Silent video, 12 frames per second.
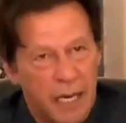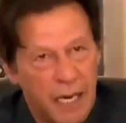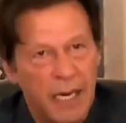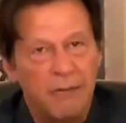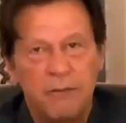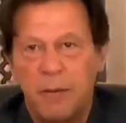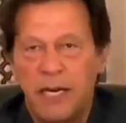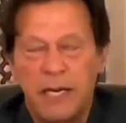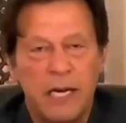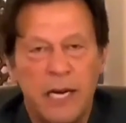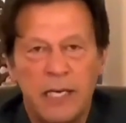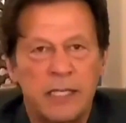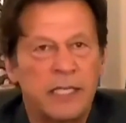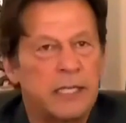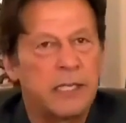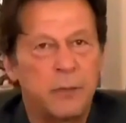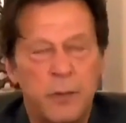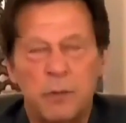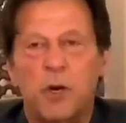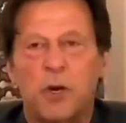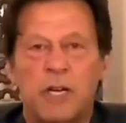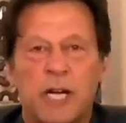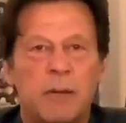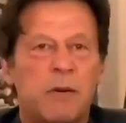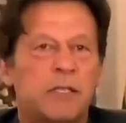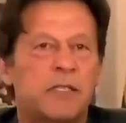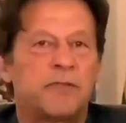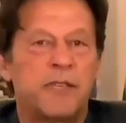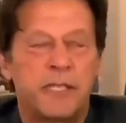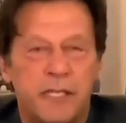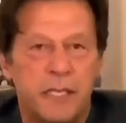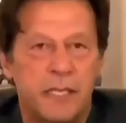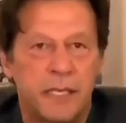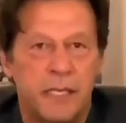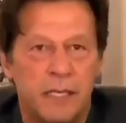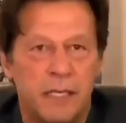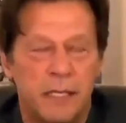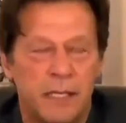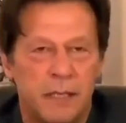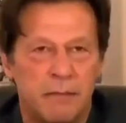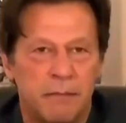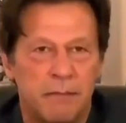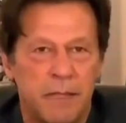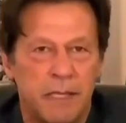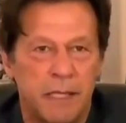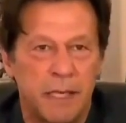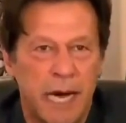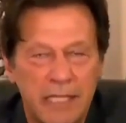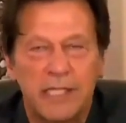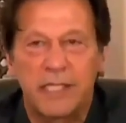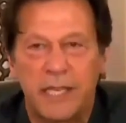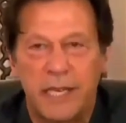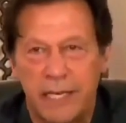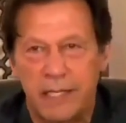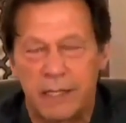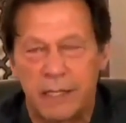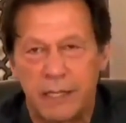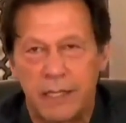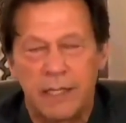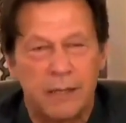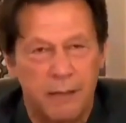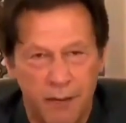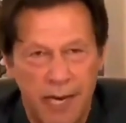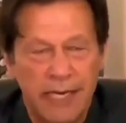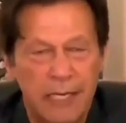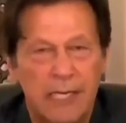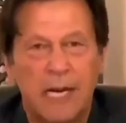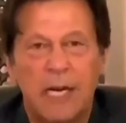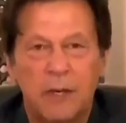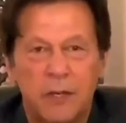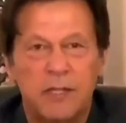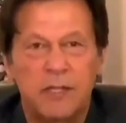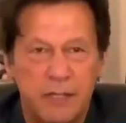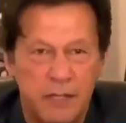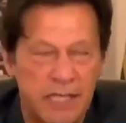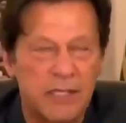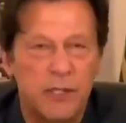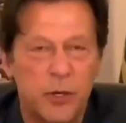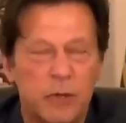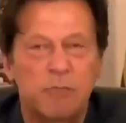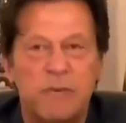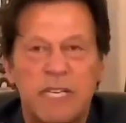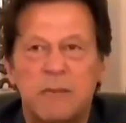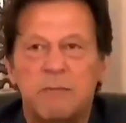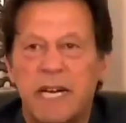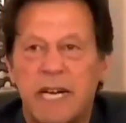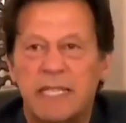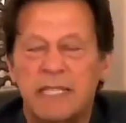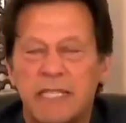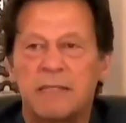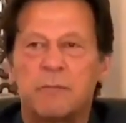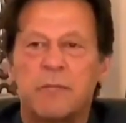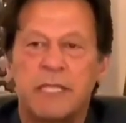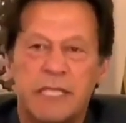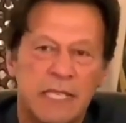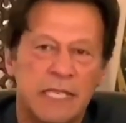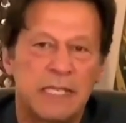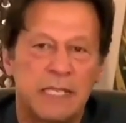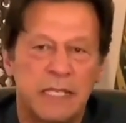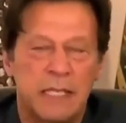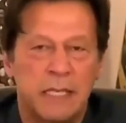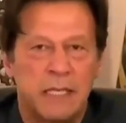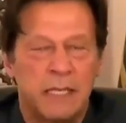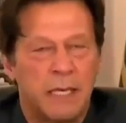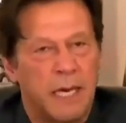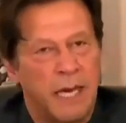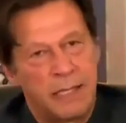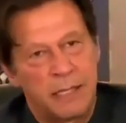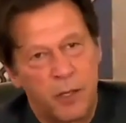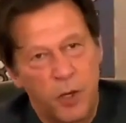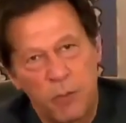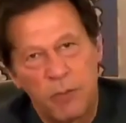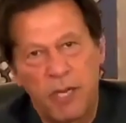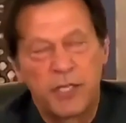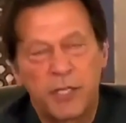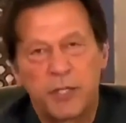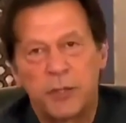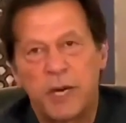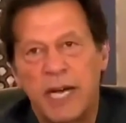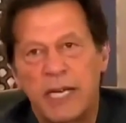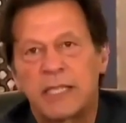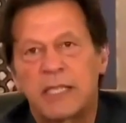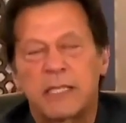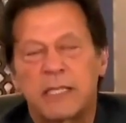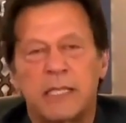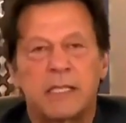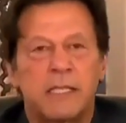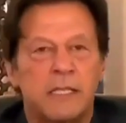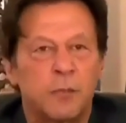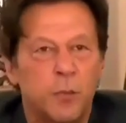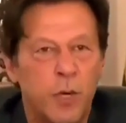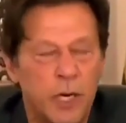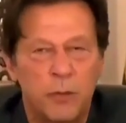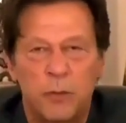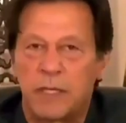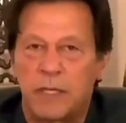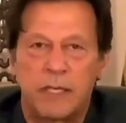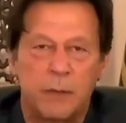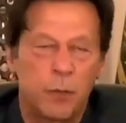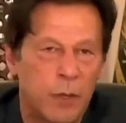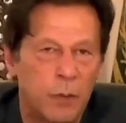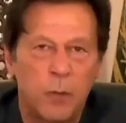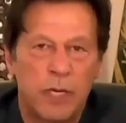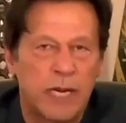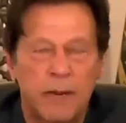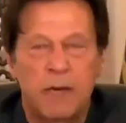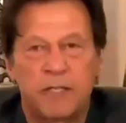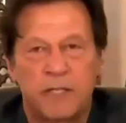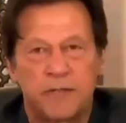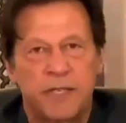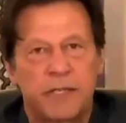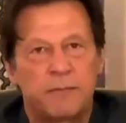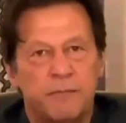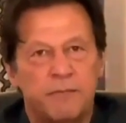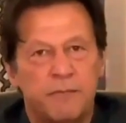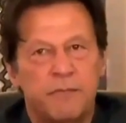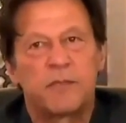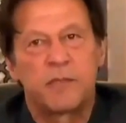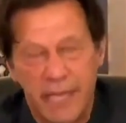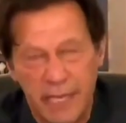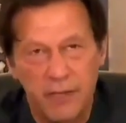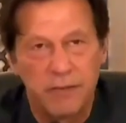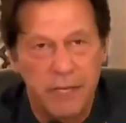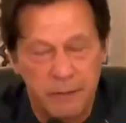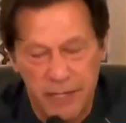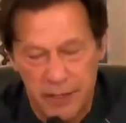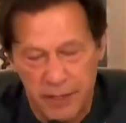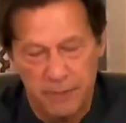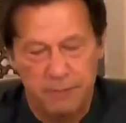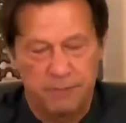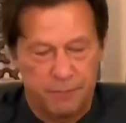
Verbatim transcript: i I think that we will all come out of it uh, uh, unscathed. Right now, things look bleak, but I think if we deal it as a global issue, I think that the world will, will, will come out of it. Thank you very much.